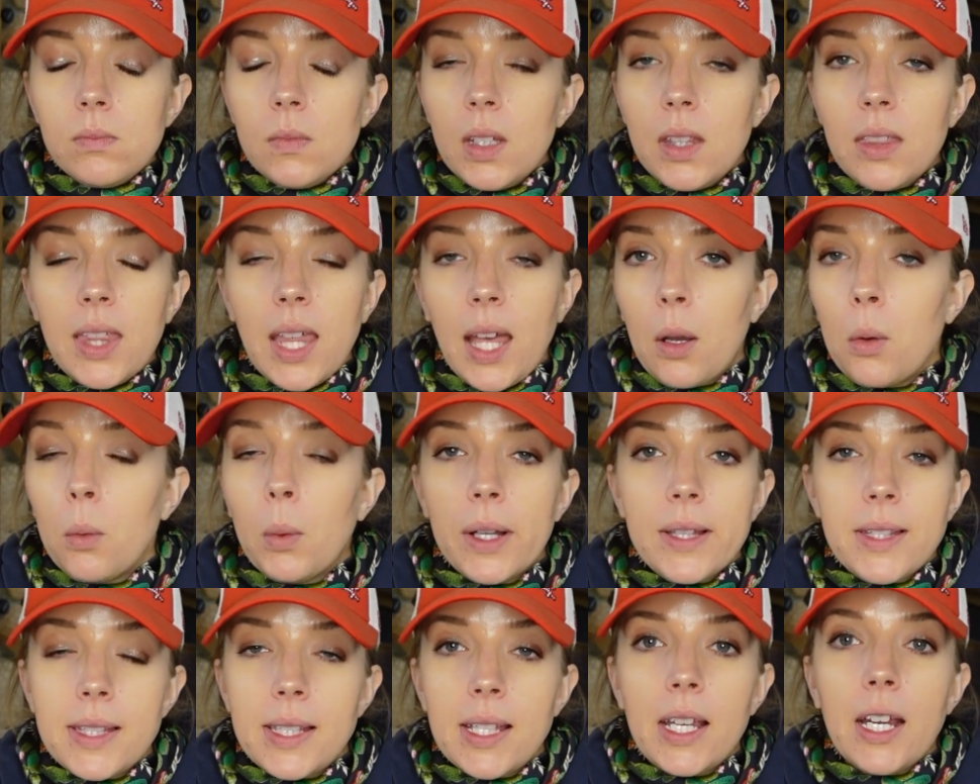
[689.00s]
thing.
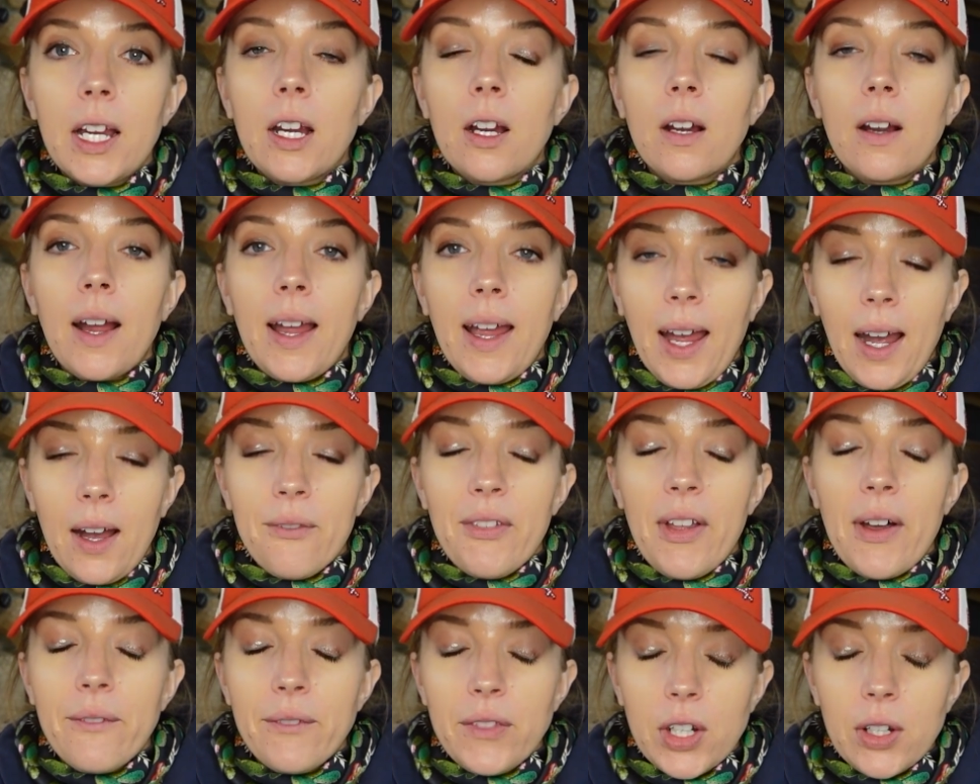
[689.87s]
Once a year I have
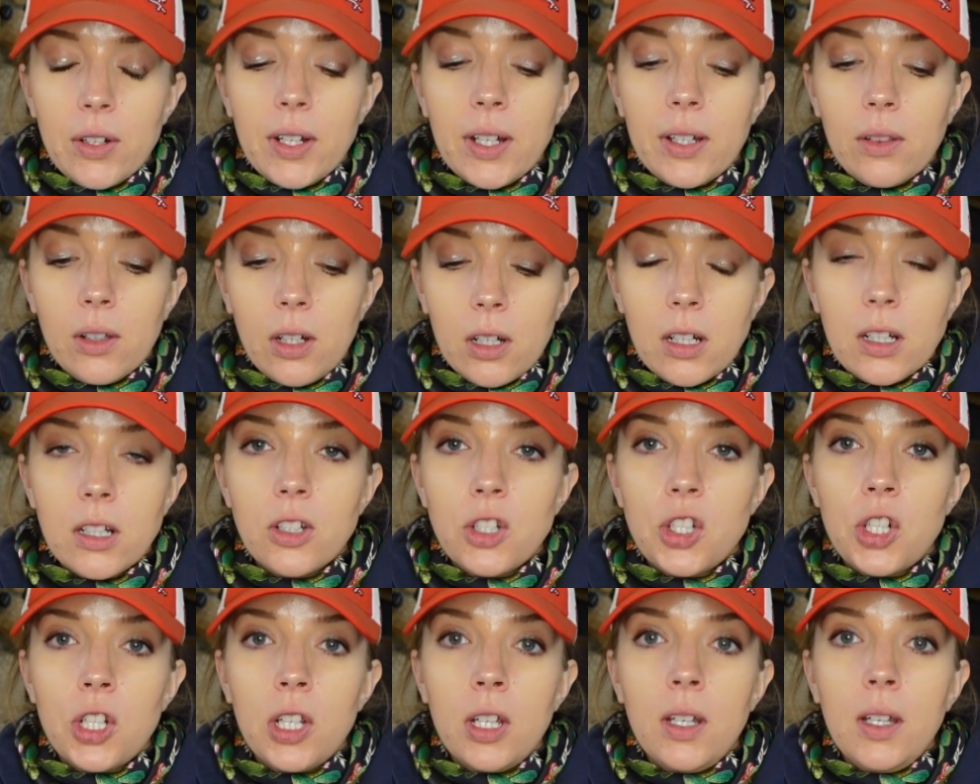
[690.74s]
that very
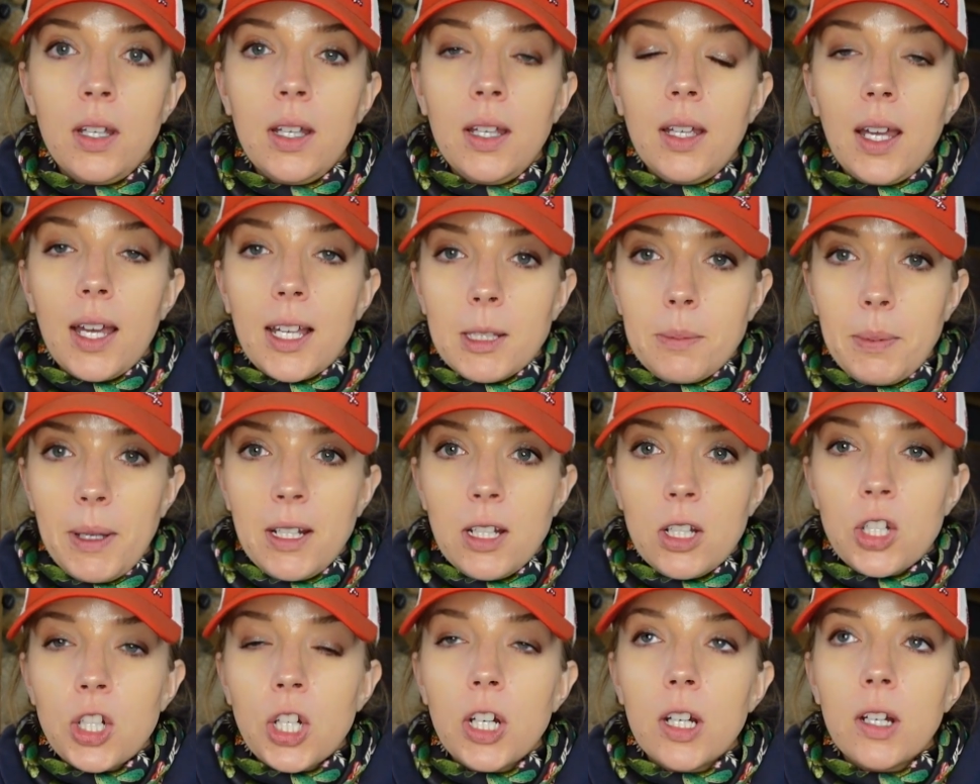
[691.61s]
large
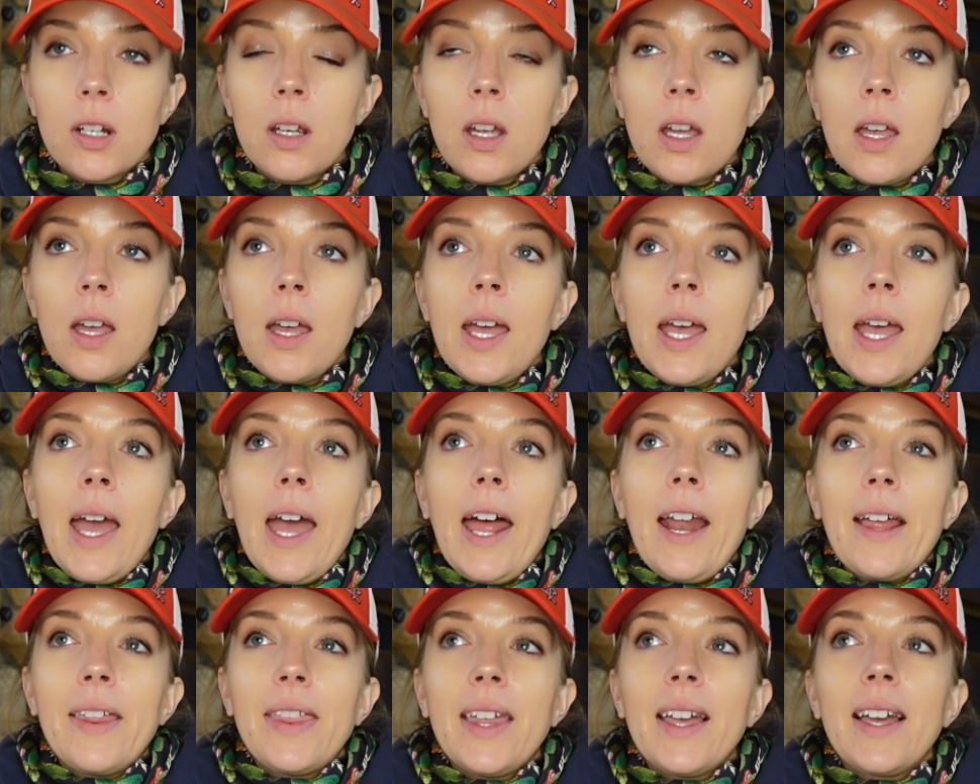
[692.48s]
expenditure.
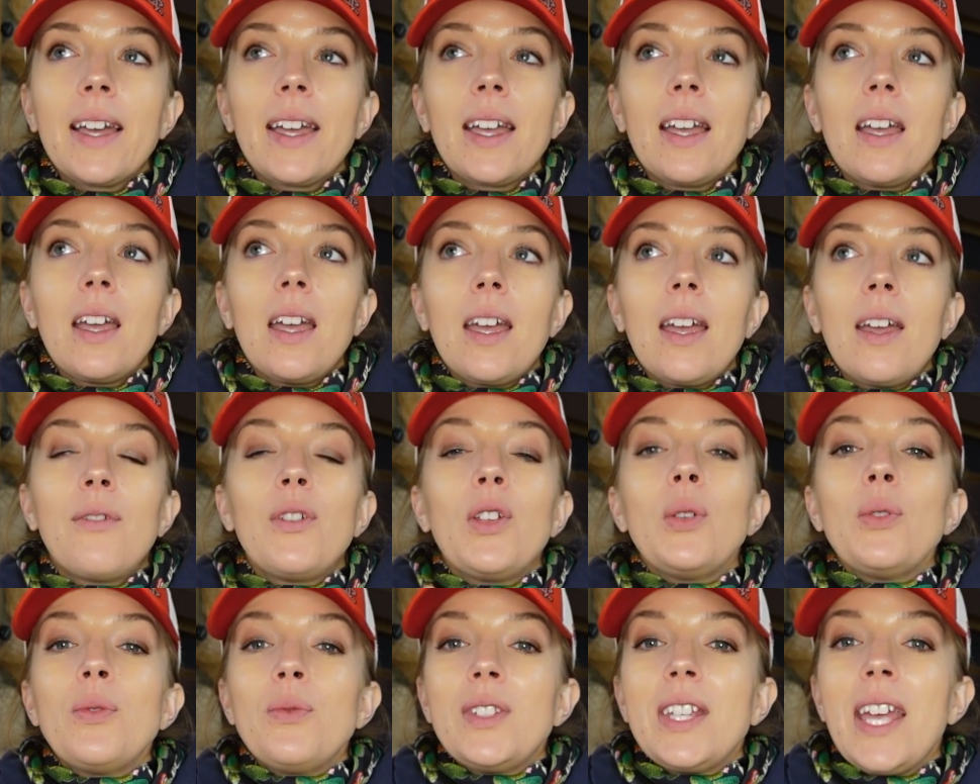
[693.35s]
And I think if
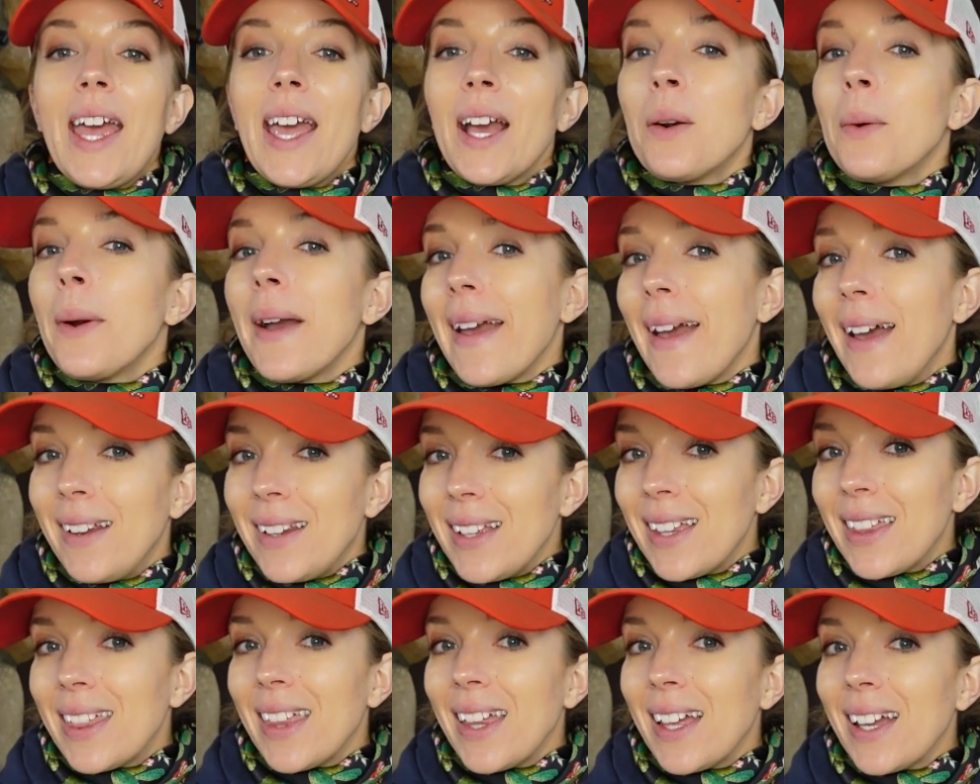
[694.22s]
you take away
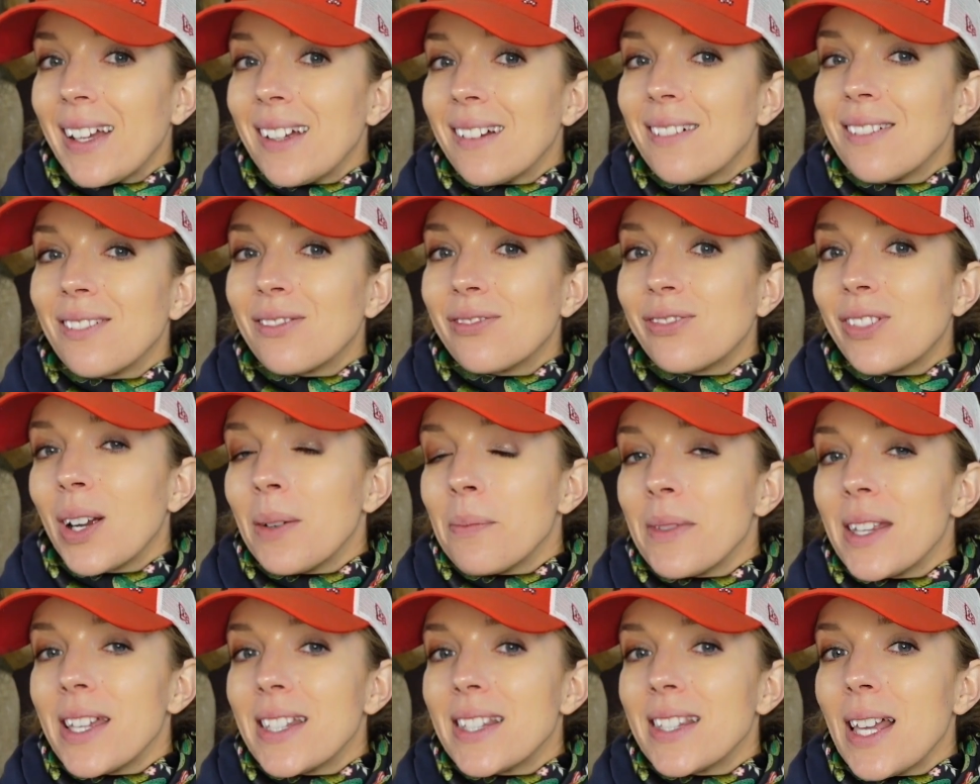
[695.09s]
anything
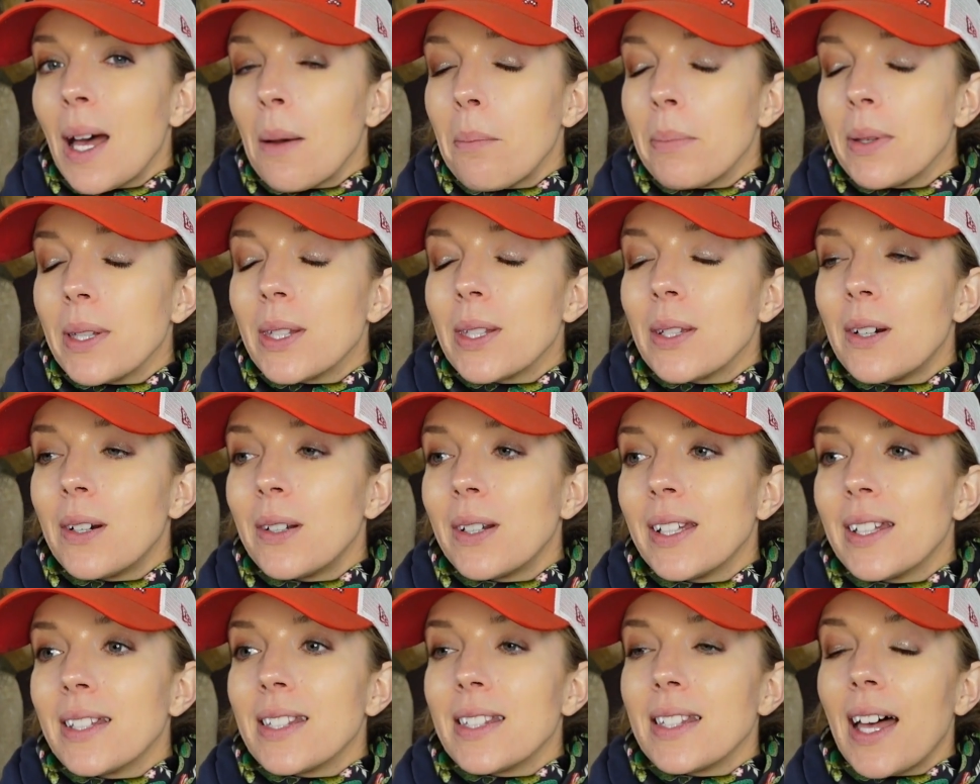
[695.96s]
from this episode,
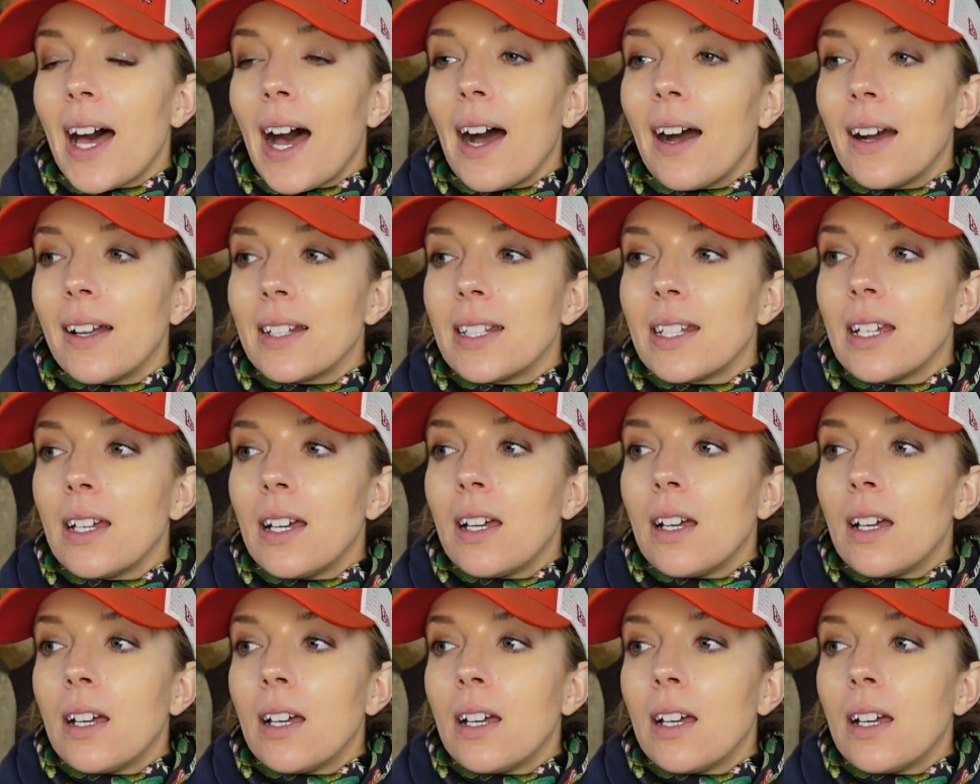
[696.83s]
it's that